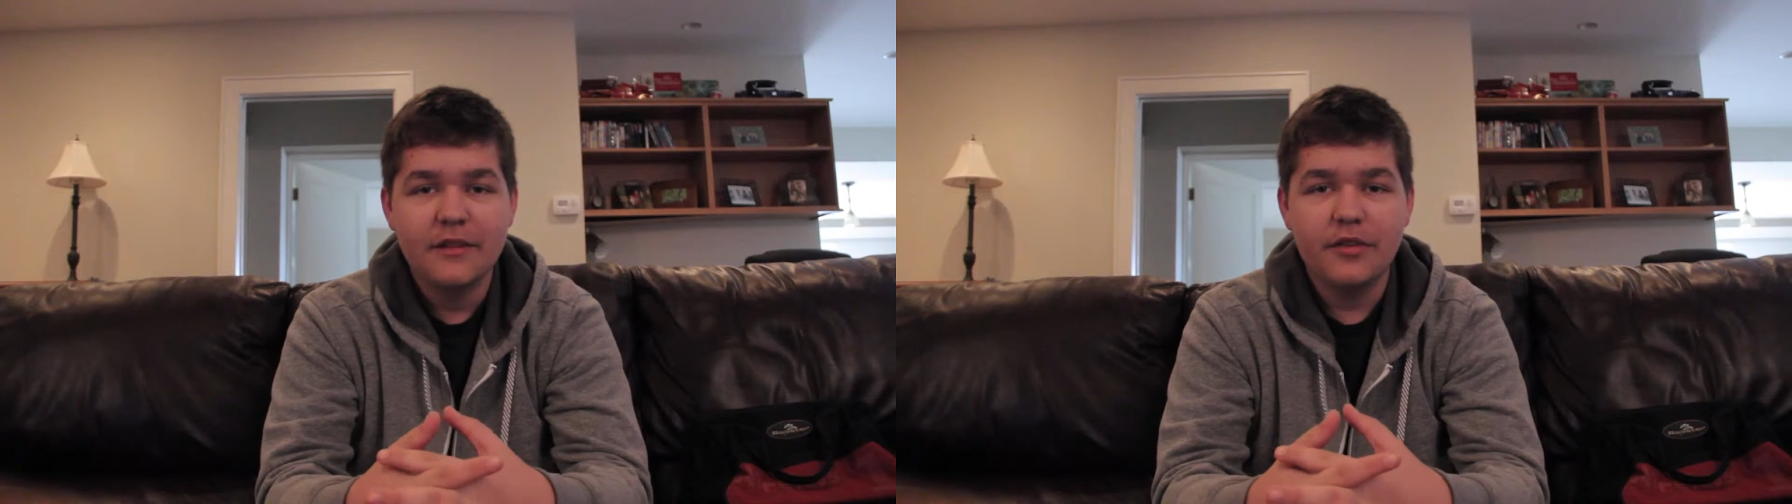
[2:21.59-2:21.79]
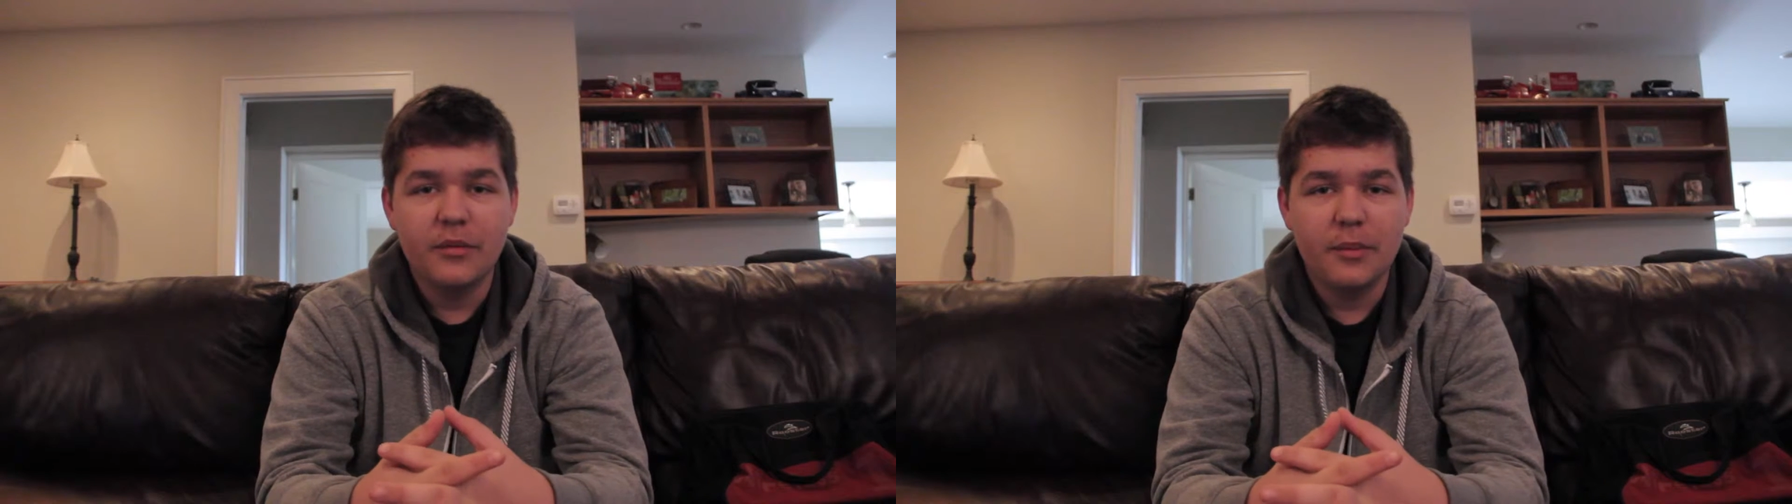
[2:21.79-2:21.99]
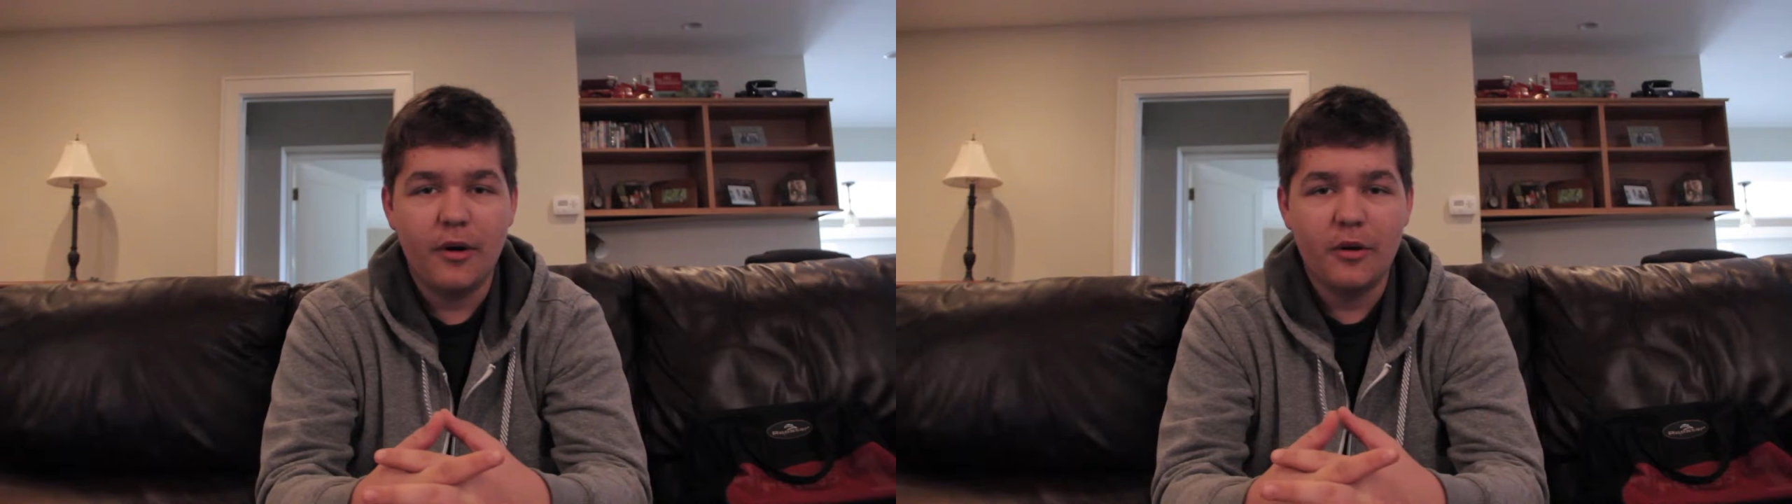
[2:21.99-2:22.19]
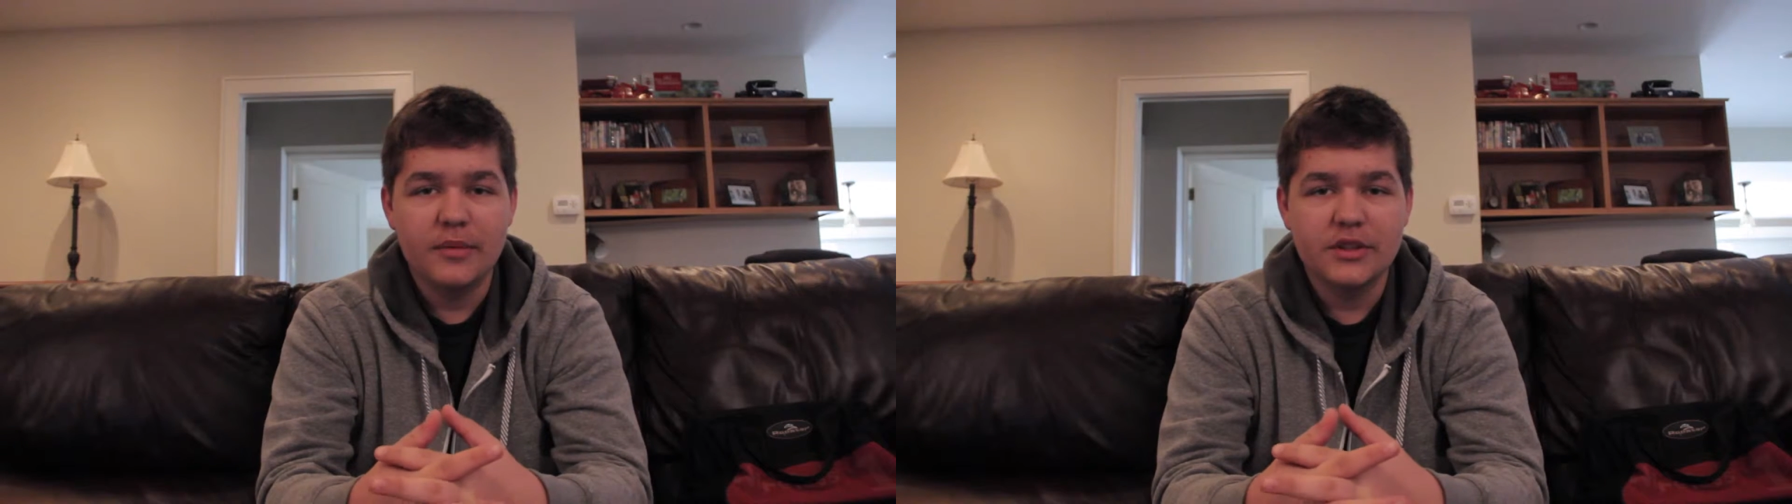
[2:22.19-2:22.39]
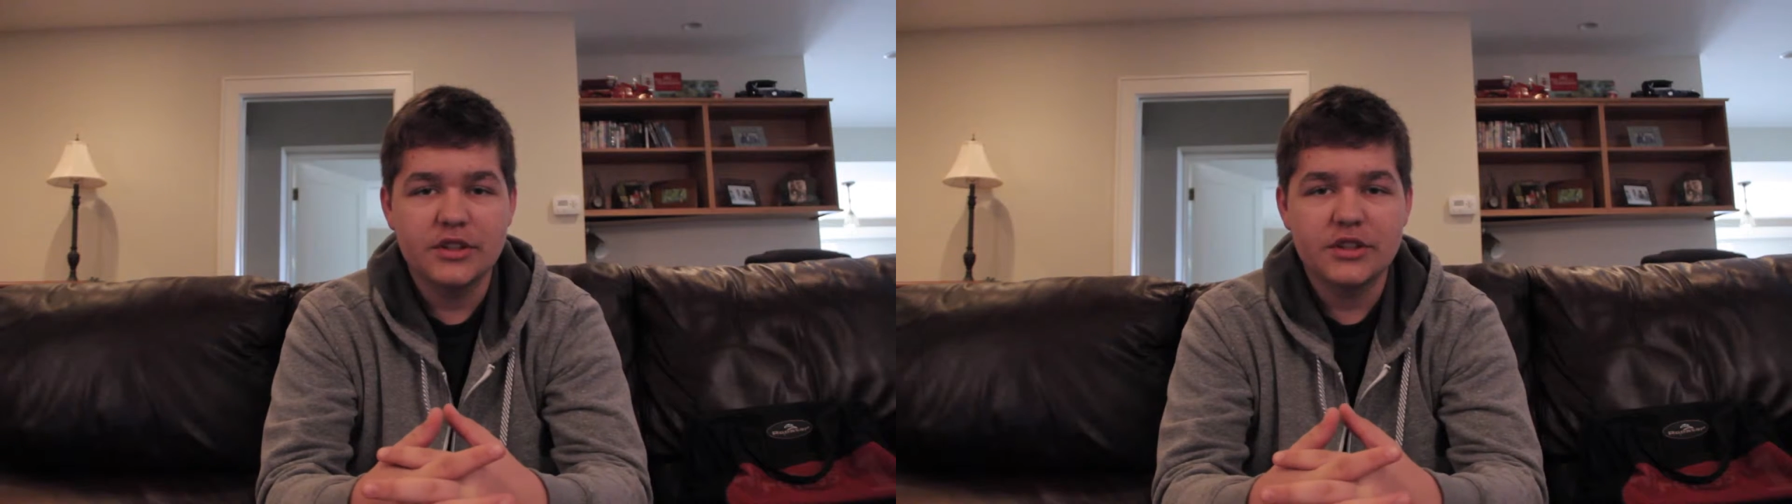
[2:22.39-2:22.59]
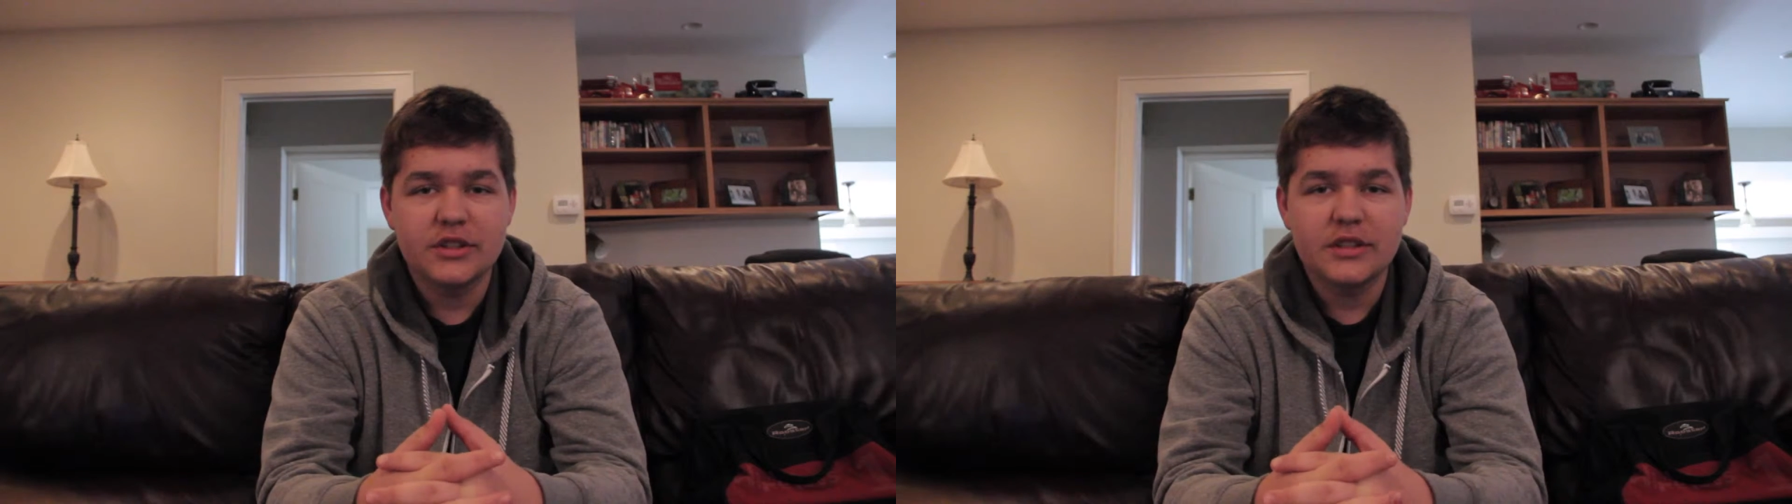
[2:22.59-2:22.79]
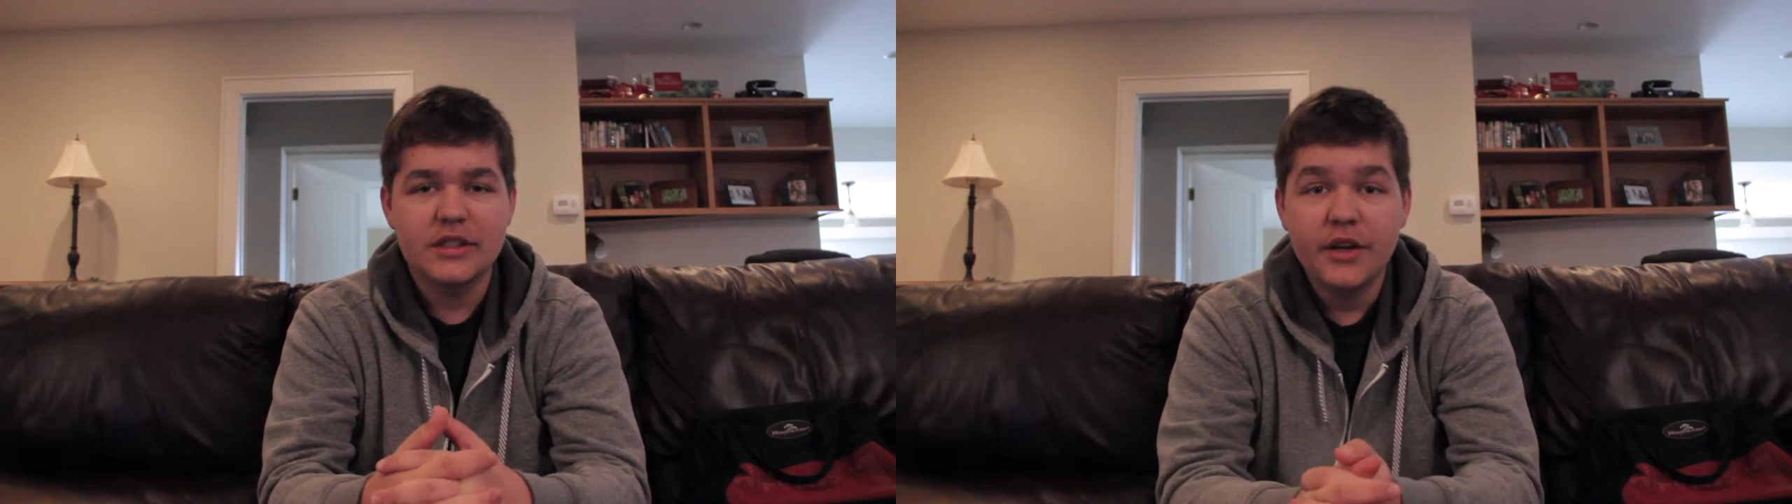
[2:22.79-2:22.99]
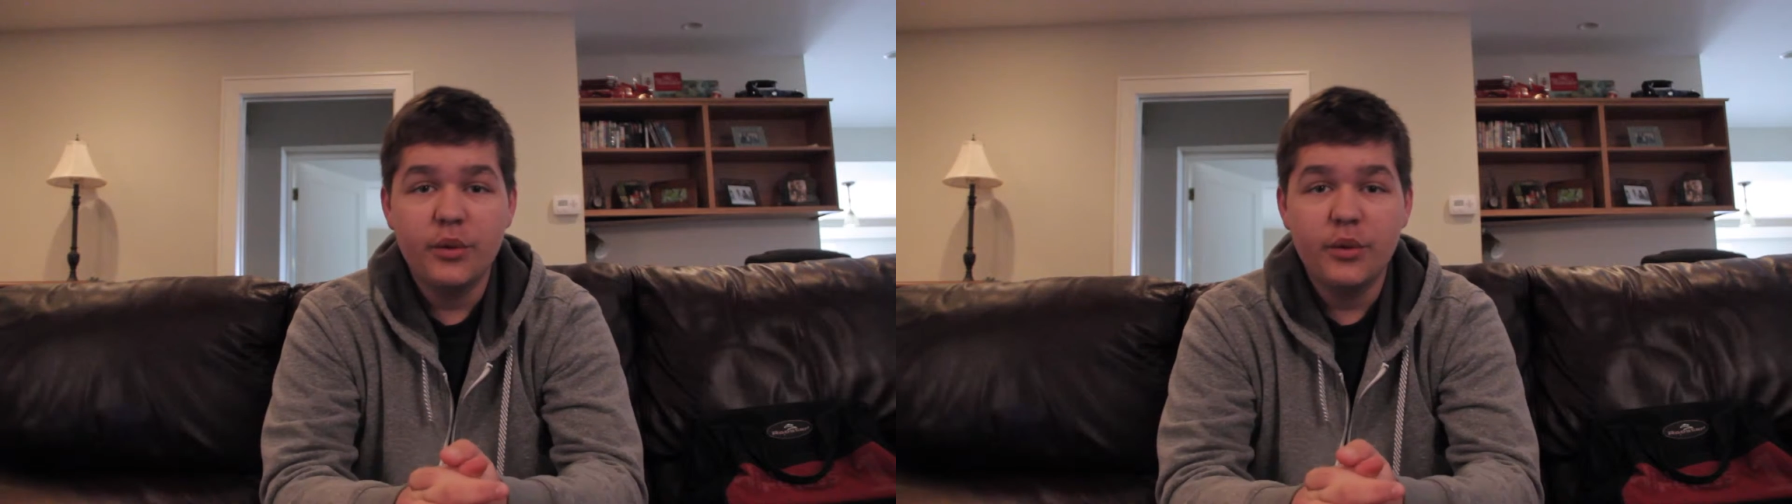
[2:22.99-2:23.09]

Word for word: film departments.